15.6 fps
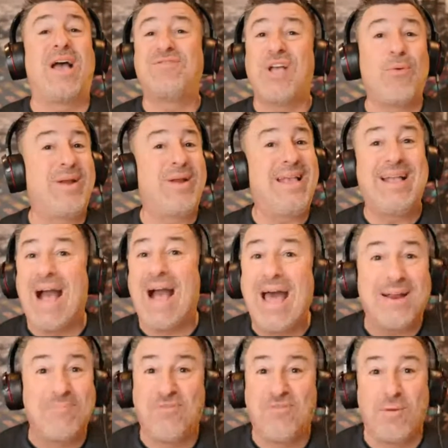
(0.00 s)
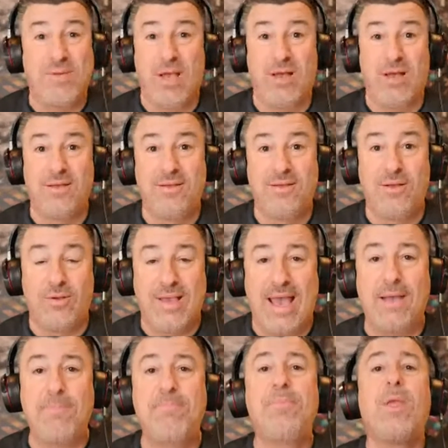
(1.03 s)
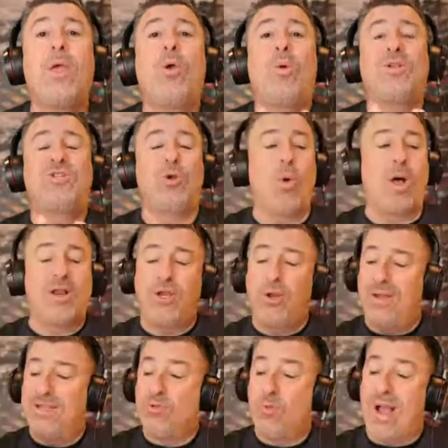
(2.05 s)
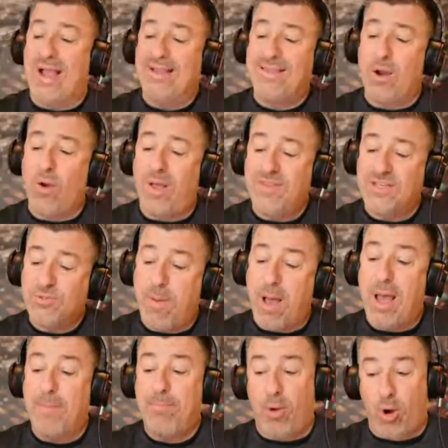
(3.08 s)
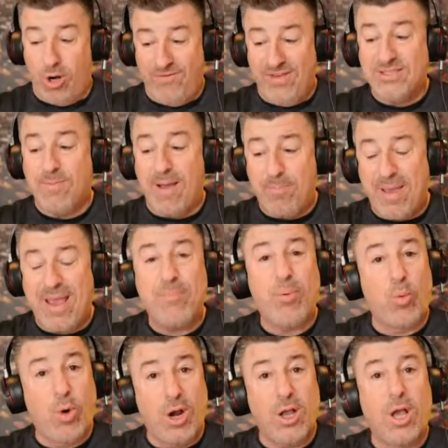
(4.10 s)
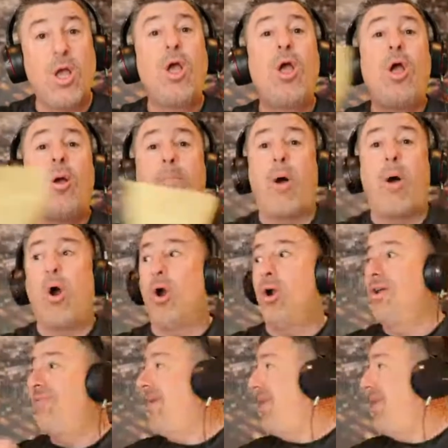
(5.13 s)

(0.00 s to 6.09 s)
Jeff's already got them from you. Okay. What you want to do is right there on the spot. Part of it's my paperwork, part of